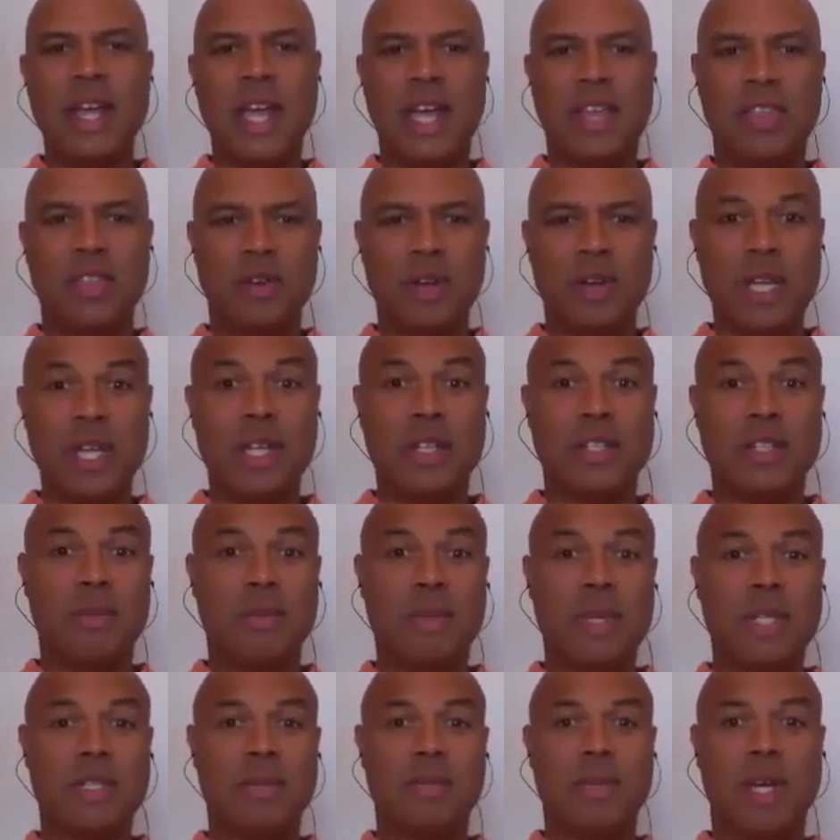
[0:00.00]
and there needed to
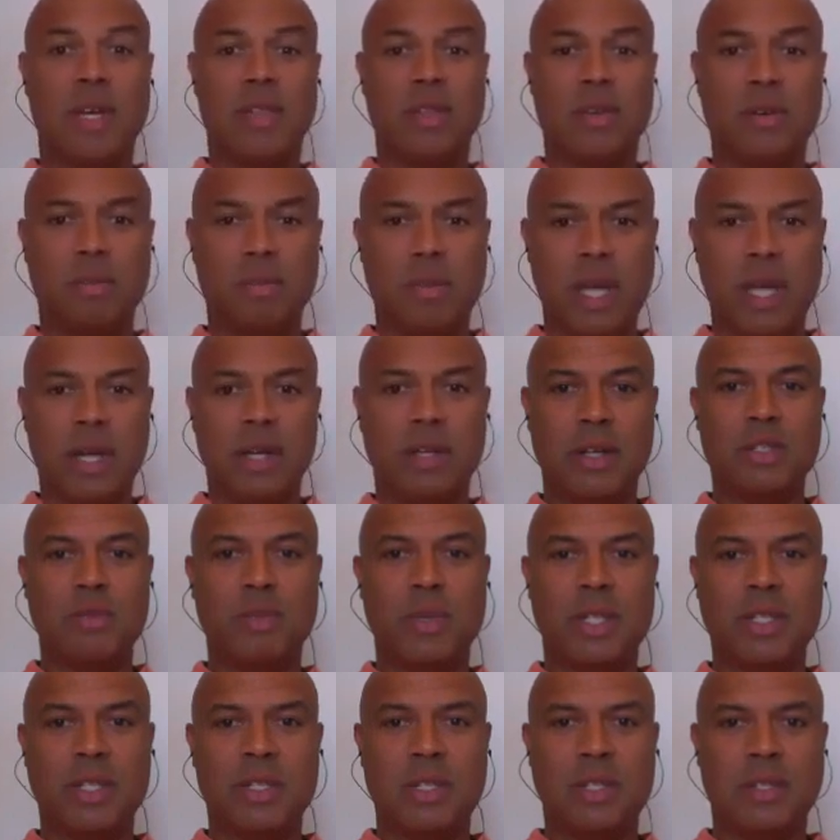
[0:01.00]
be some other
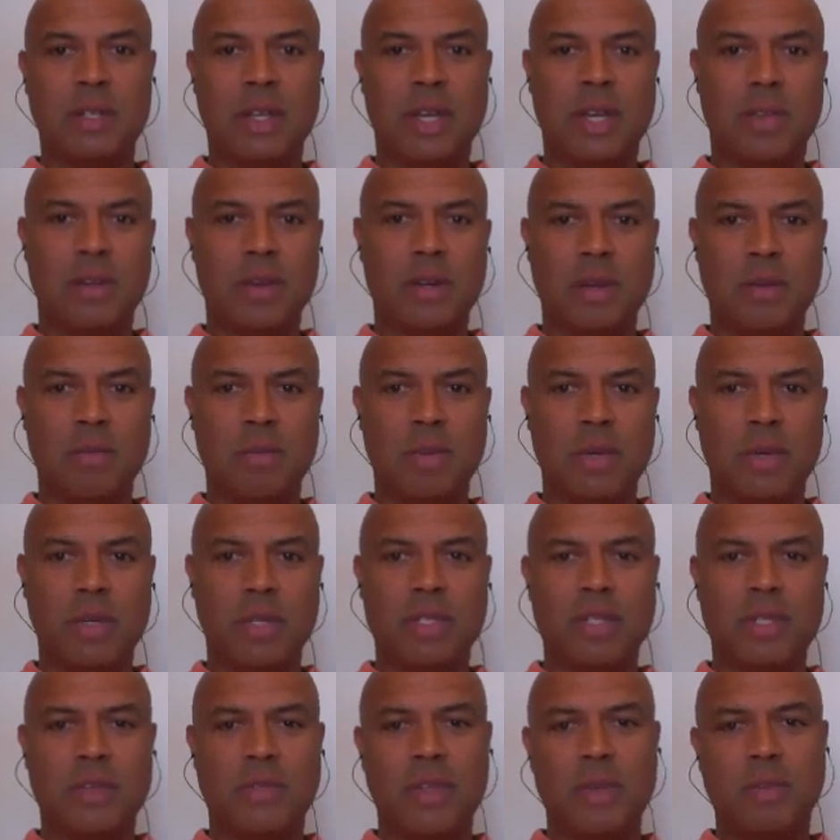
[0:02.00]
management to other
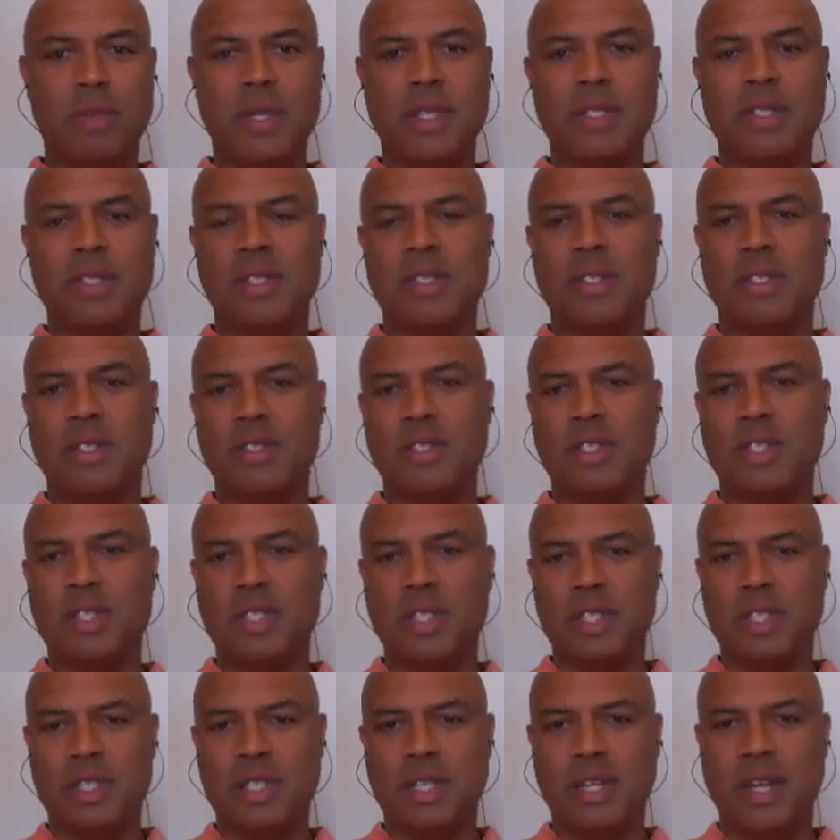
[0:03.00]
components of the business, and she
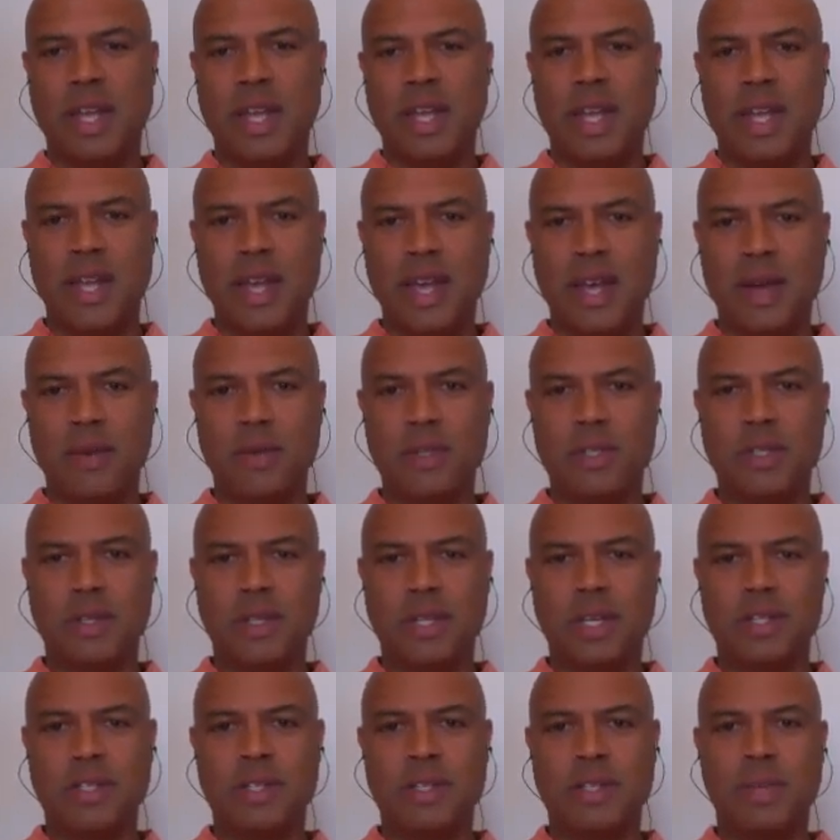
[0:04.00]
just said, hey, how would you
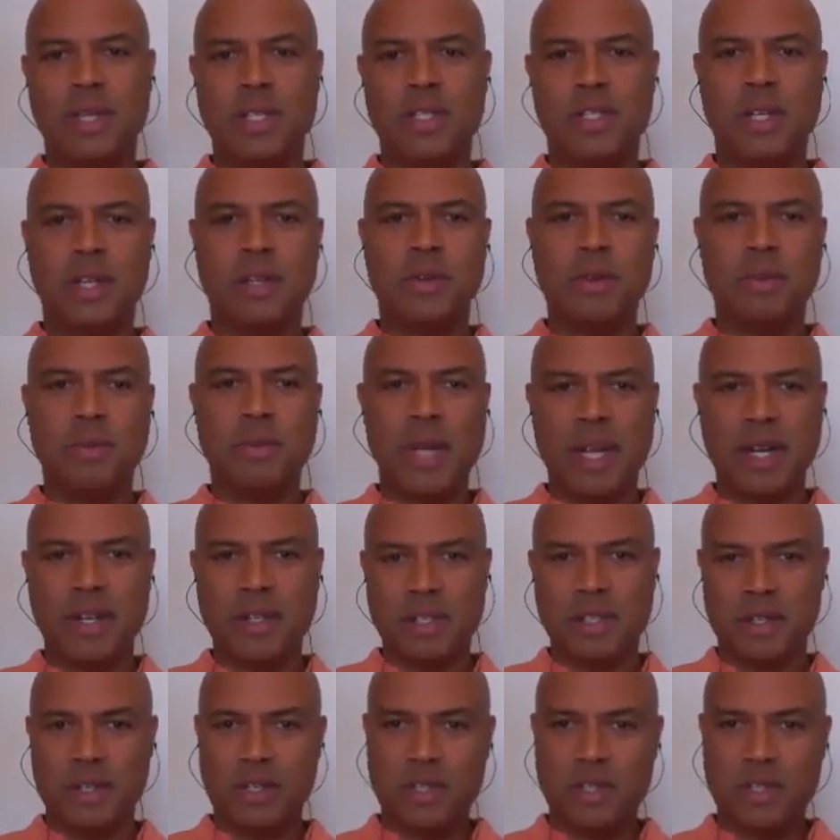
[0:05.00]
like to be general manager?